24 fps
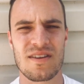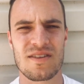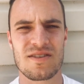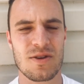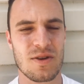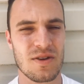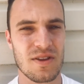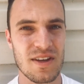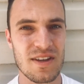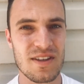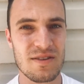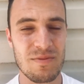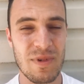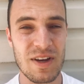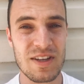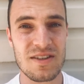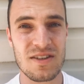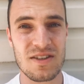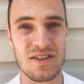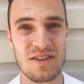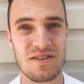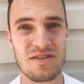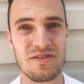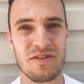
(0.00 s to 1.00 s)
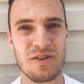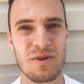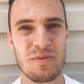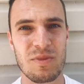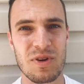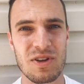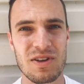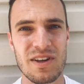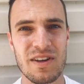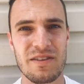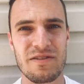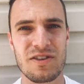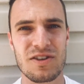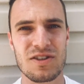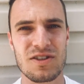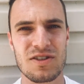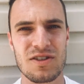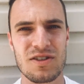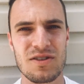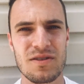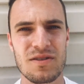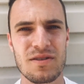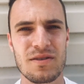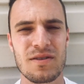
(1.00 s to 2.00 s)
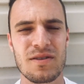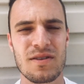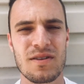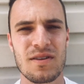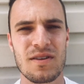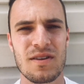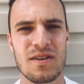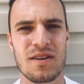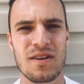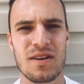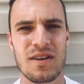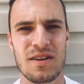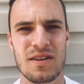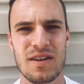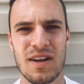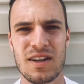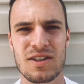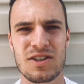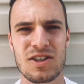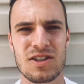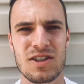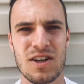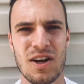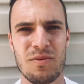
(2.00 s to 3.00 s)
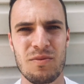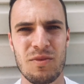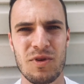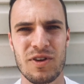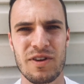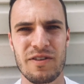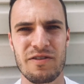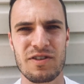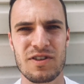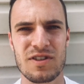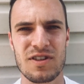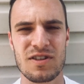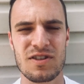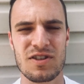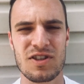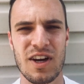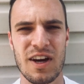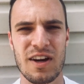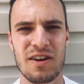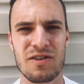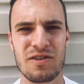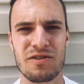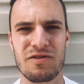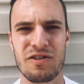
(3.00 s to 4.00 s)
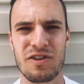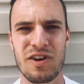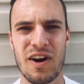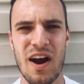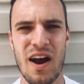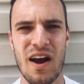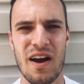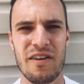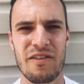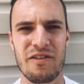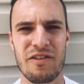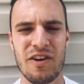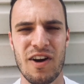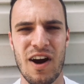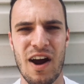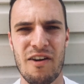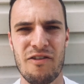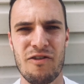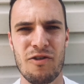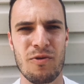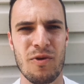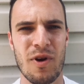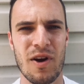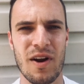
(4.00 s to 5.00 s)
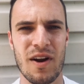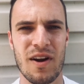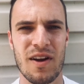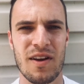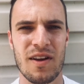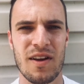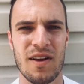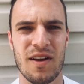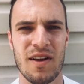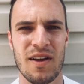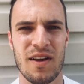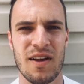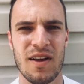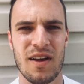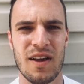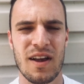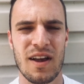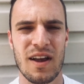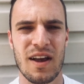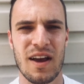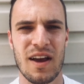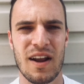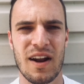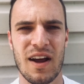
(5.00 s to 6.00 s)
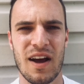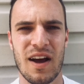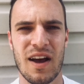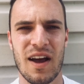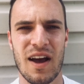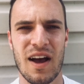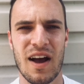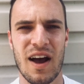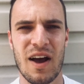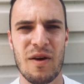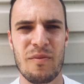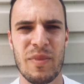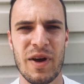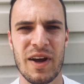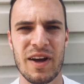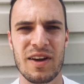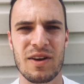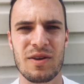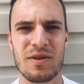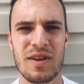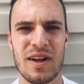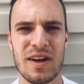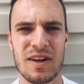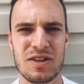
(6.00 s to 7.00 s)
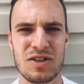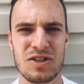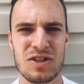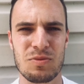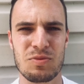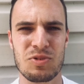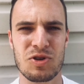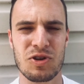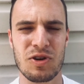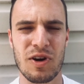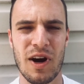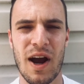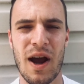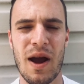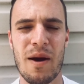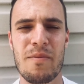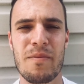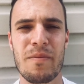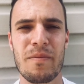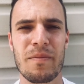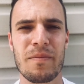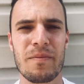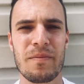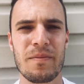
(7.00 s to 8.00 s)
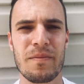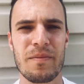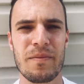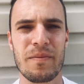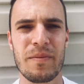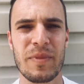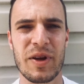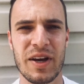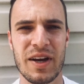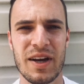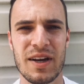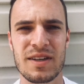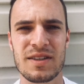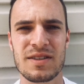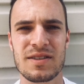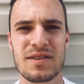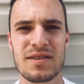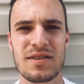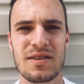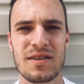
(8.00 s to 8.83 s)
So this message is for believers too not just unbelievers. This channel's for for everyone. And I I beg you like subscribe because